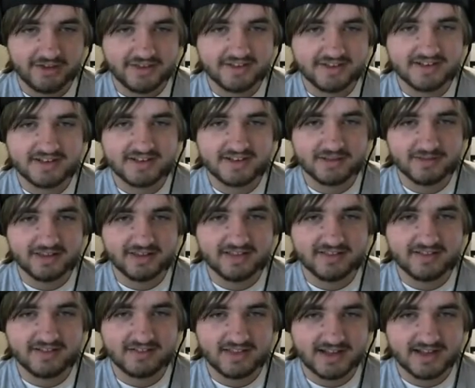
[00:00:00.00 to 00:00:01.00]
this is something
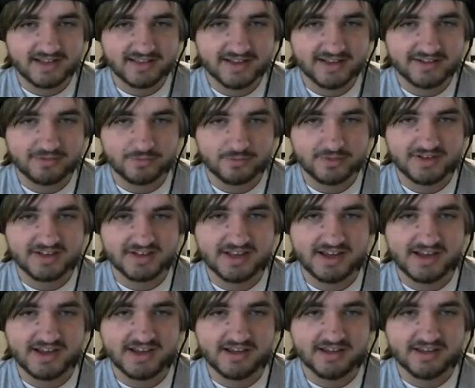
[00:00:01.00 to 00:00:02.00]
that's a lot less
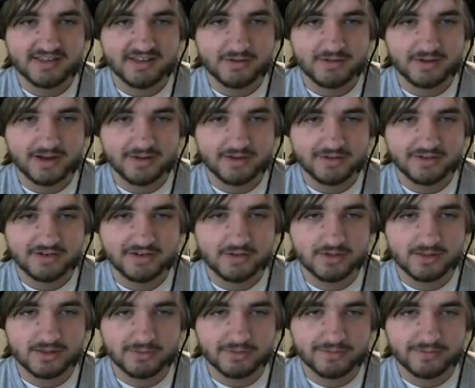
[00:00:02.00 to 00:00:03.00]
risky than what I was
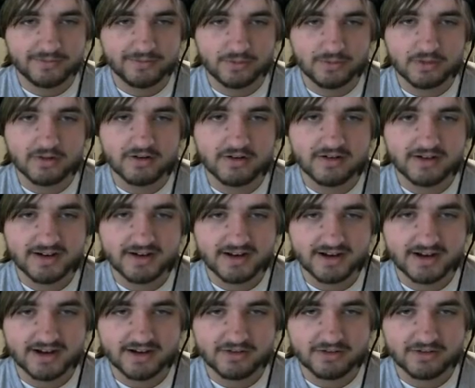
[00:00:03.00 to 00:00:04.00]
doing before.
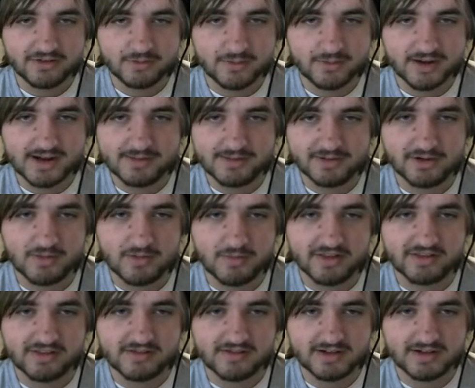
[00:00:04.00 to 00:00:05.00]
I don't know why I'm
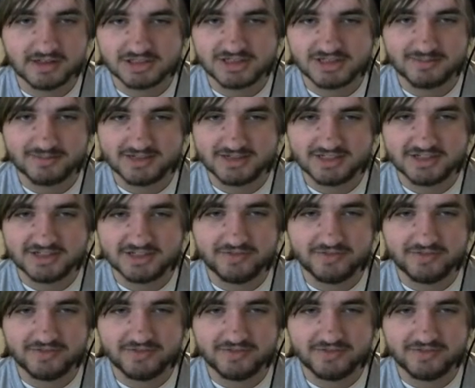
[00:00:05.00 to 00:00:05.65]
equipping the long shot, but it just